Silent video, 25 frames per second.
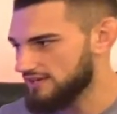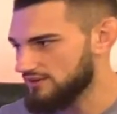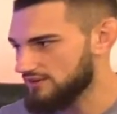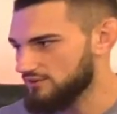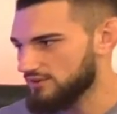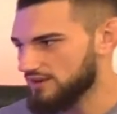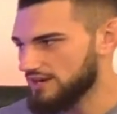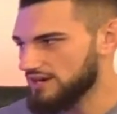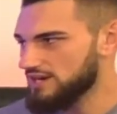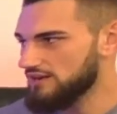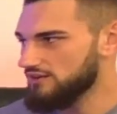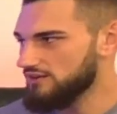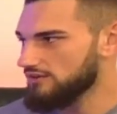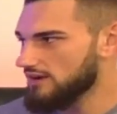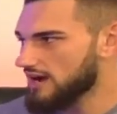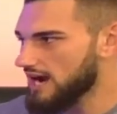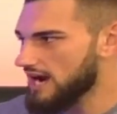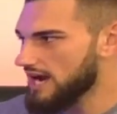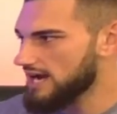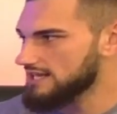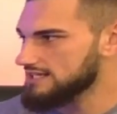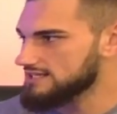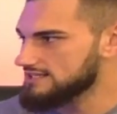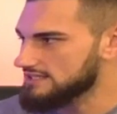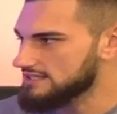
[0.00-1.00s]
where he
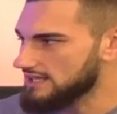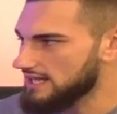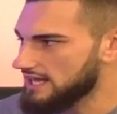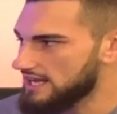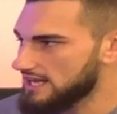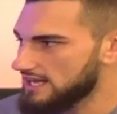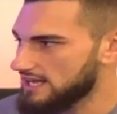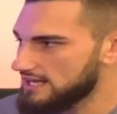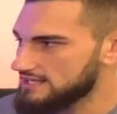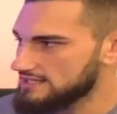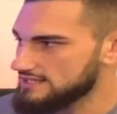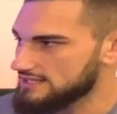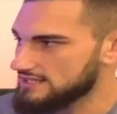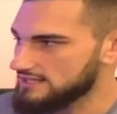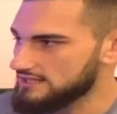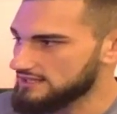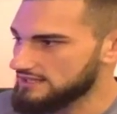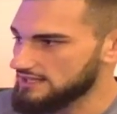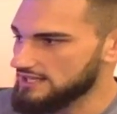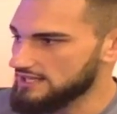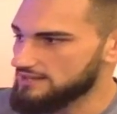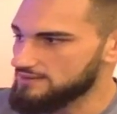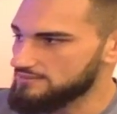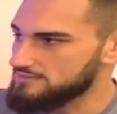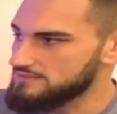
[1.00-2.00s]
rides legs and
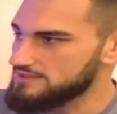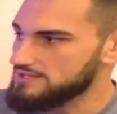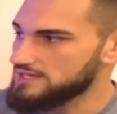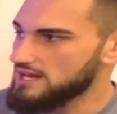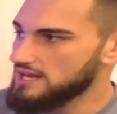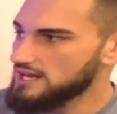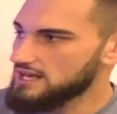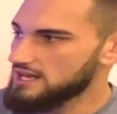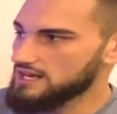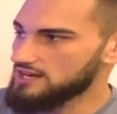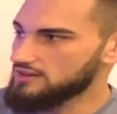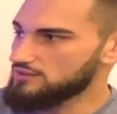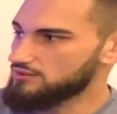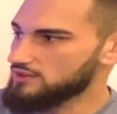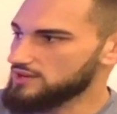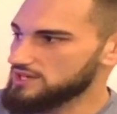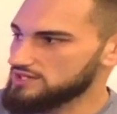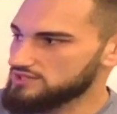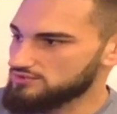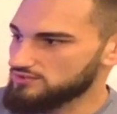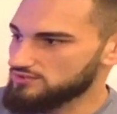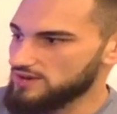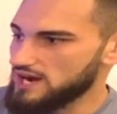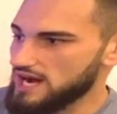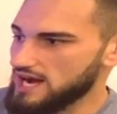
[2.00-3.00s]
limbs. He
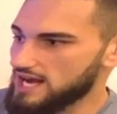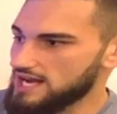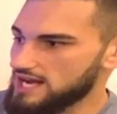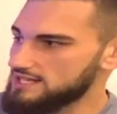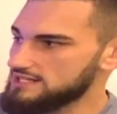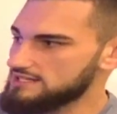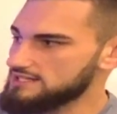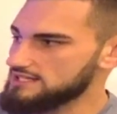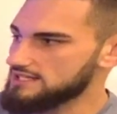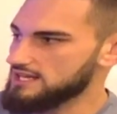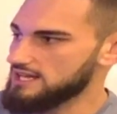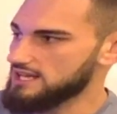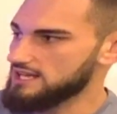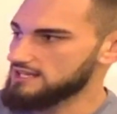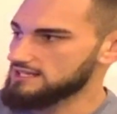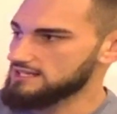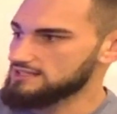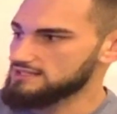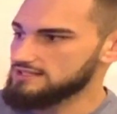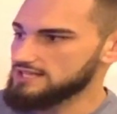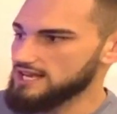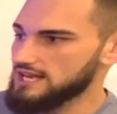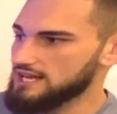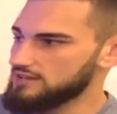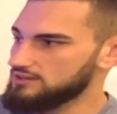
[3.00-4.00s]
wrist rides
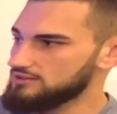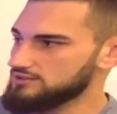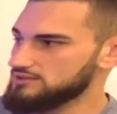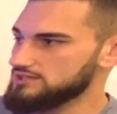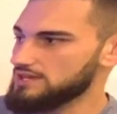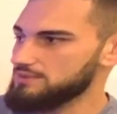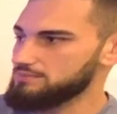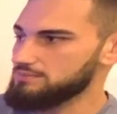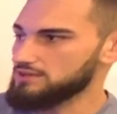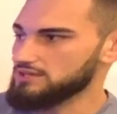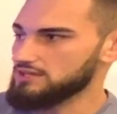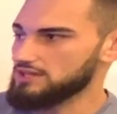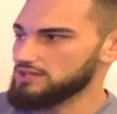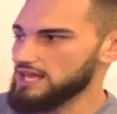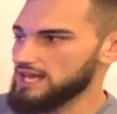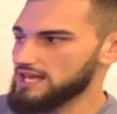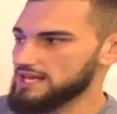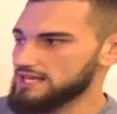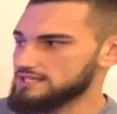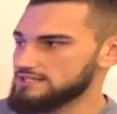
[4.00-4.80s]
and tangles up your legs.